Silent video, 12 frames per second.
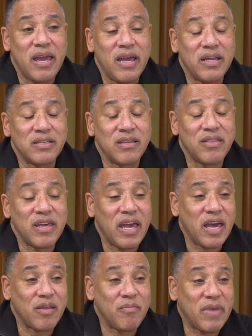And they
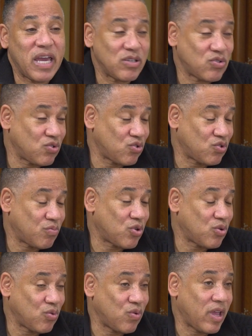had a master's
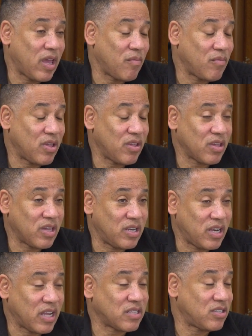program
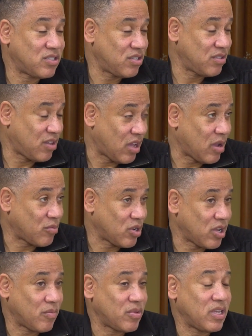connected to the
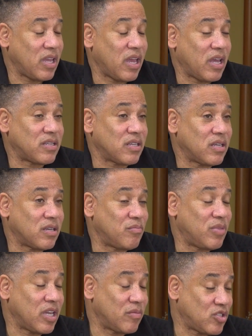opera company at
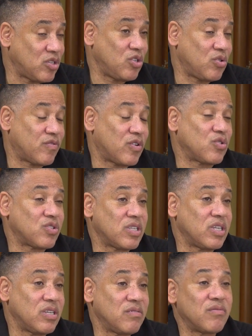Binghamton
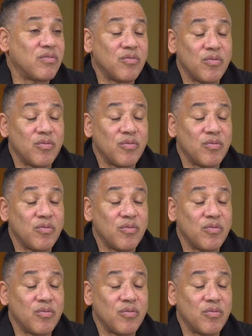University.